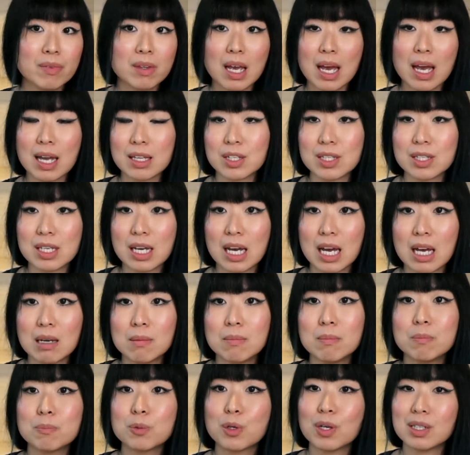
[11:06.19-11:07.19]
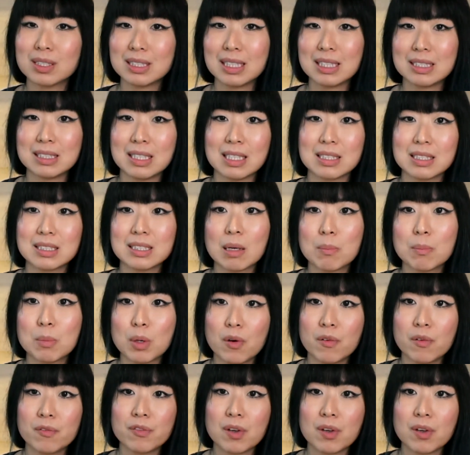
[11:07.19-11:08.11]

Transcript: at the time, processing some of